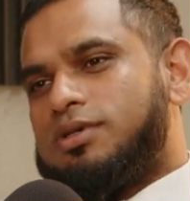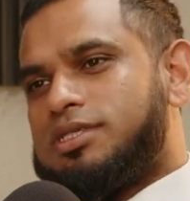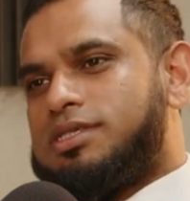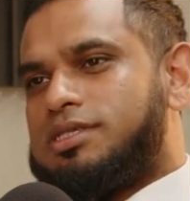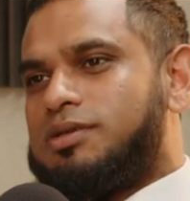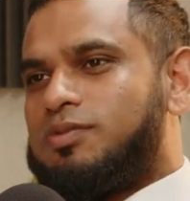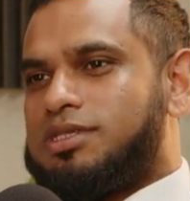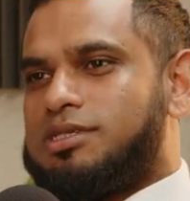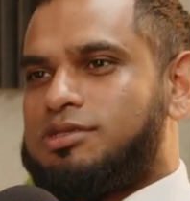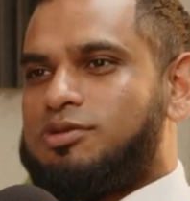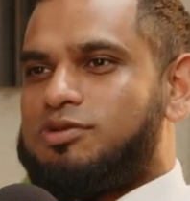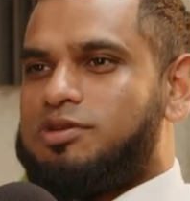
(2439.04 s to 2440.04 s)
What's this? what's
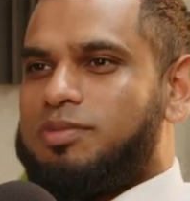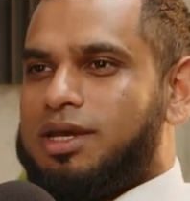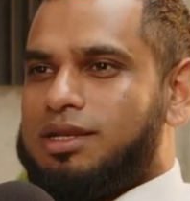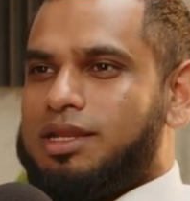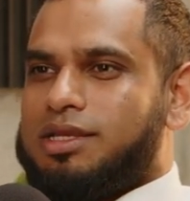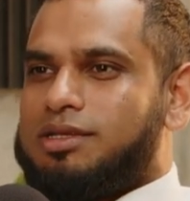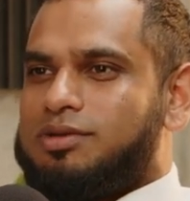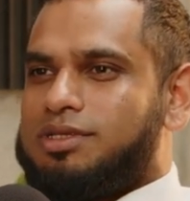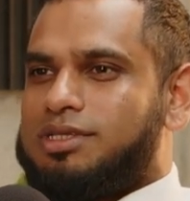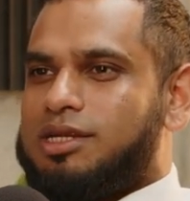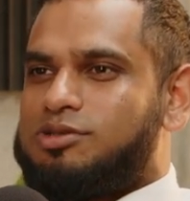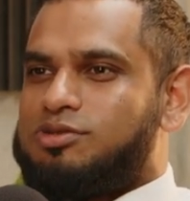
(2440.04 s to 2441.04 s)
the story, man? Like, you know,
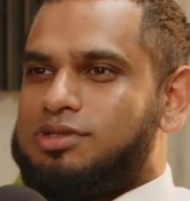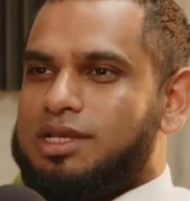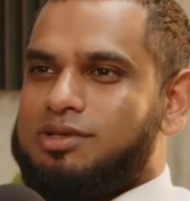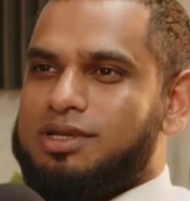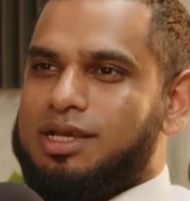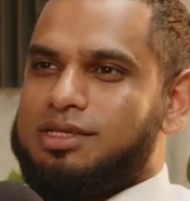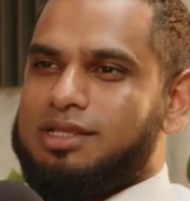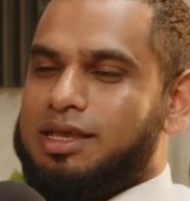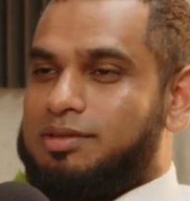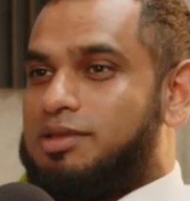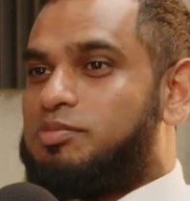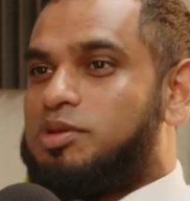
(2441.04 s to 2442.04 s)
is that true that you guys,
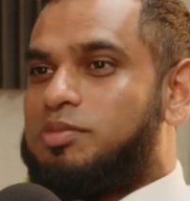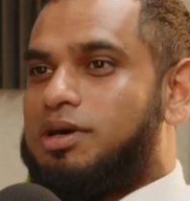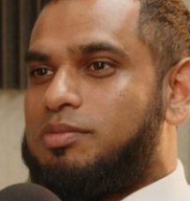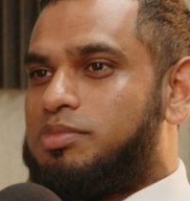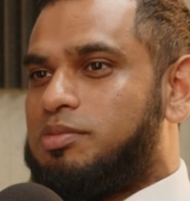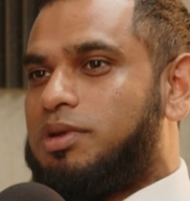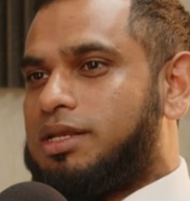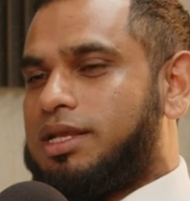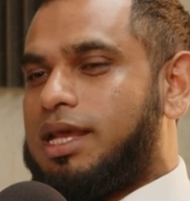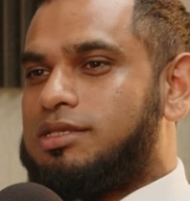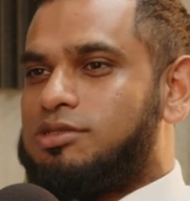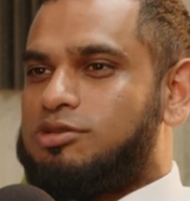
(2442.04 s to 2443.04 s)
like, the Biman, Biman
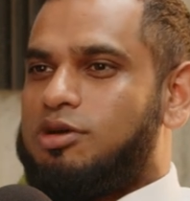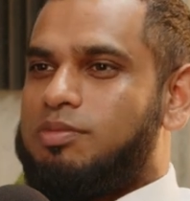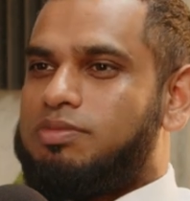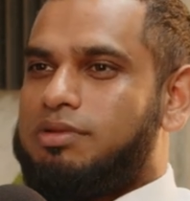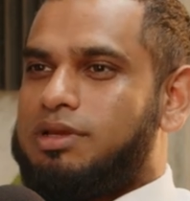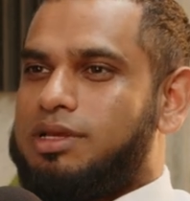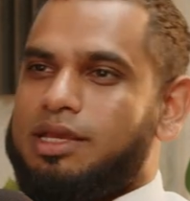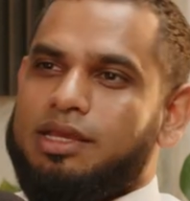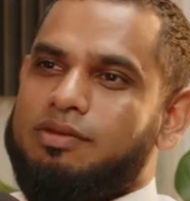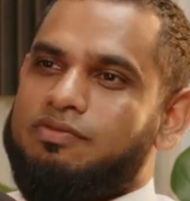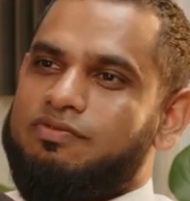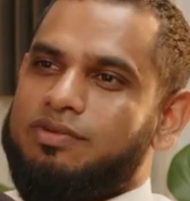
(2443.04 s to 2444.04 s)
can stop?
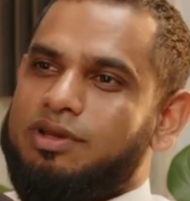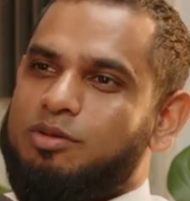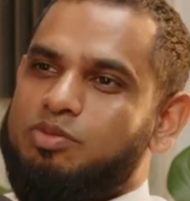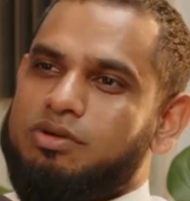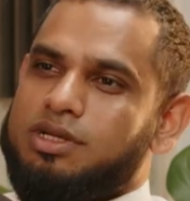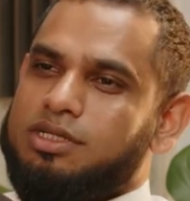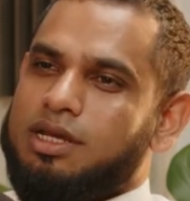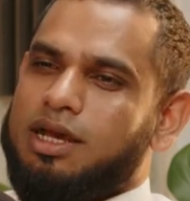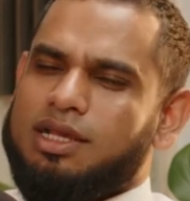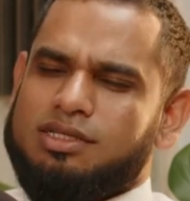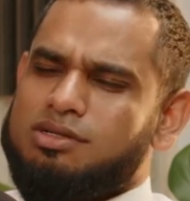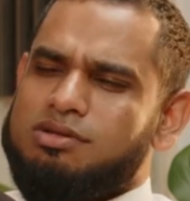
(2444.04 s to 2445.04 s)
A operator.
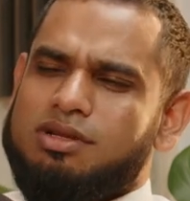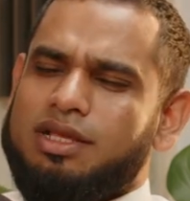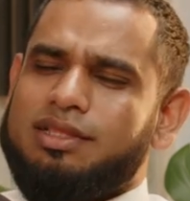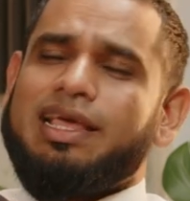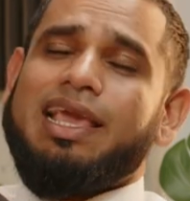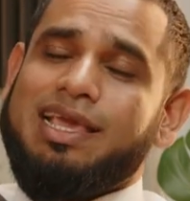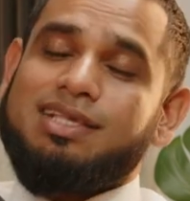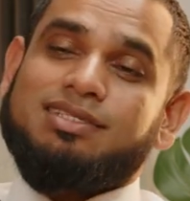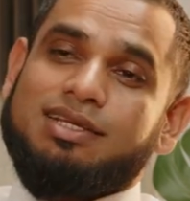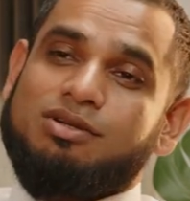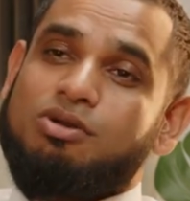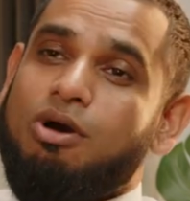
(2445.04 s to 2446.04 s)
I said, they, he
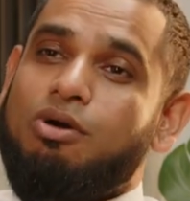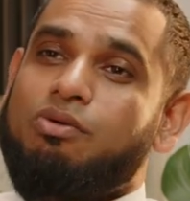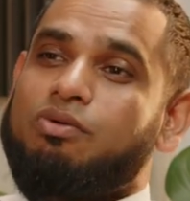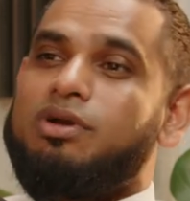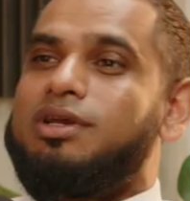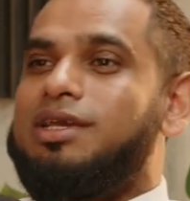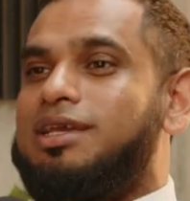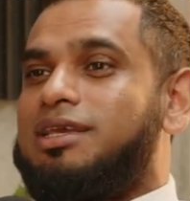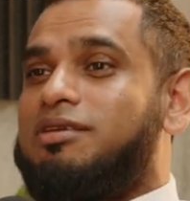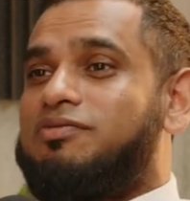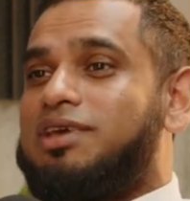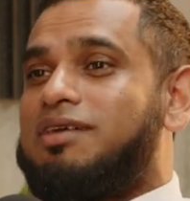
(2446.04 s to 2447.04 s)
said, no,
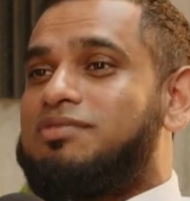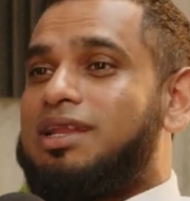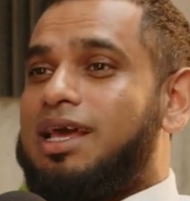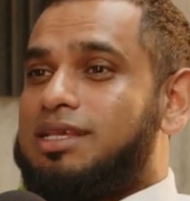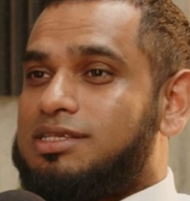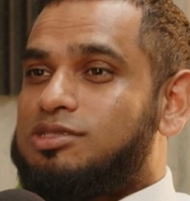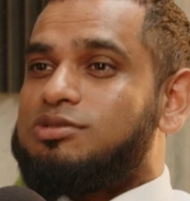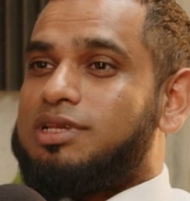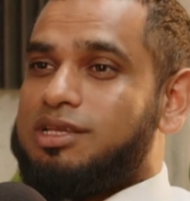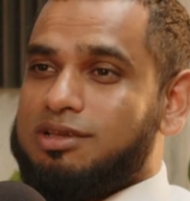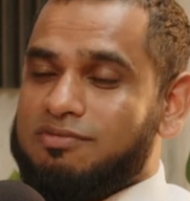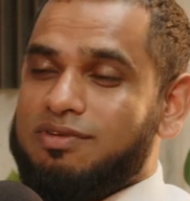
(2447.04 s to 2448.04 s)
if you have the license
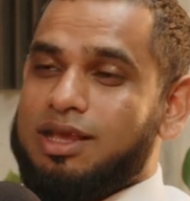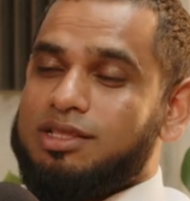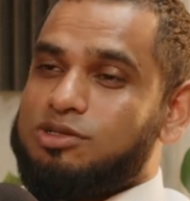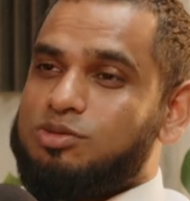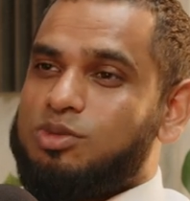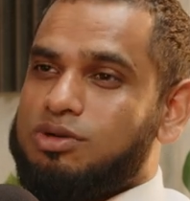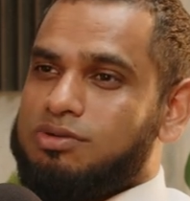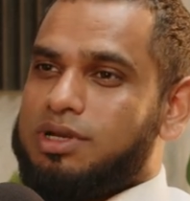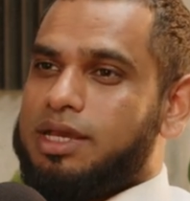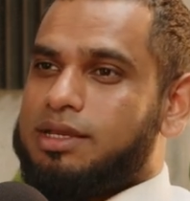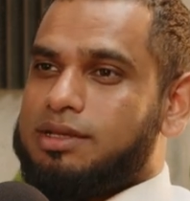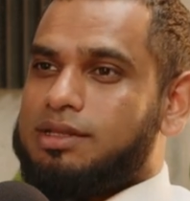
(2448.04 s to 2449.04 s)
today, you can fly there tomorrow.
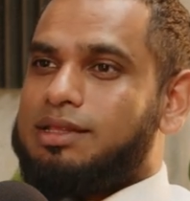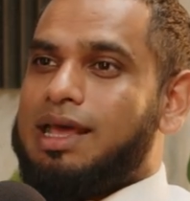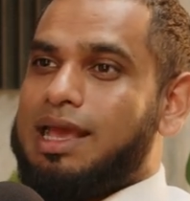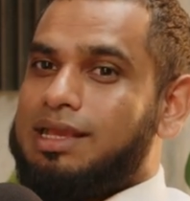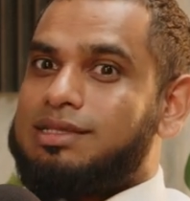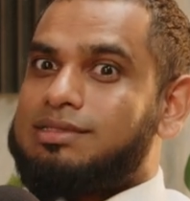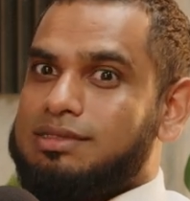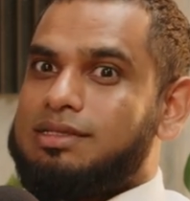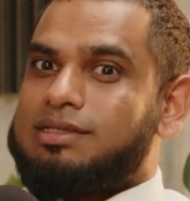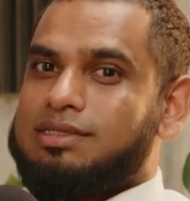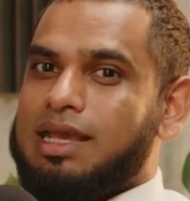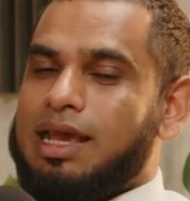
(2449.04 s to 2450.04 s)
Like that is
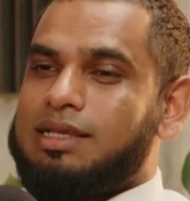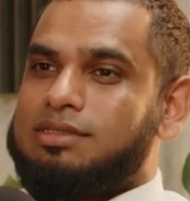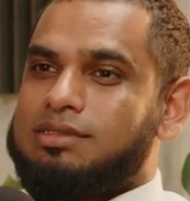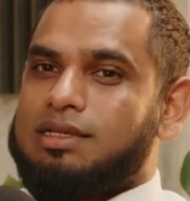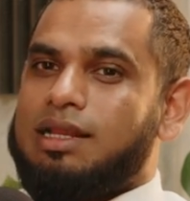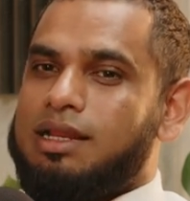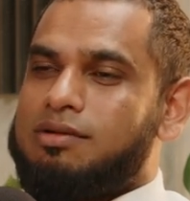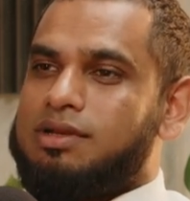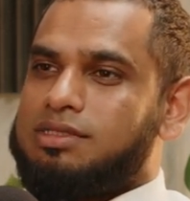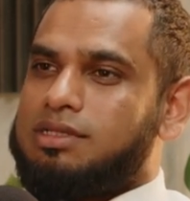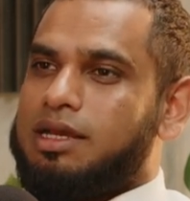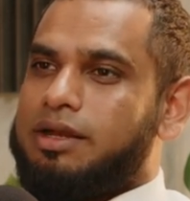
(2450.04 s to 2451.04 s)
it's as clear
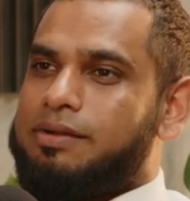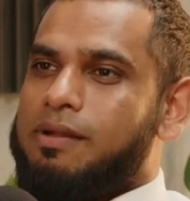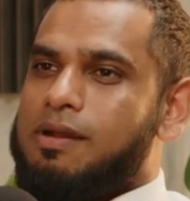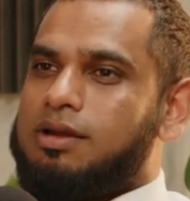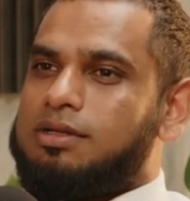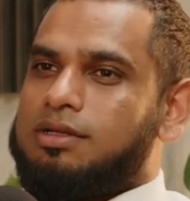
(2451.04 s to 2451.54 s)
as that.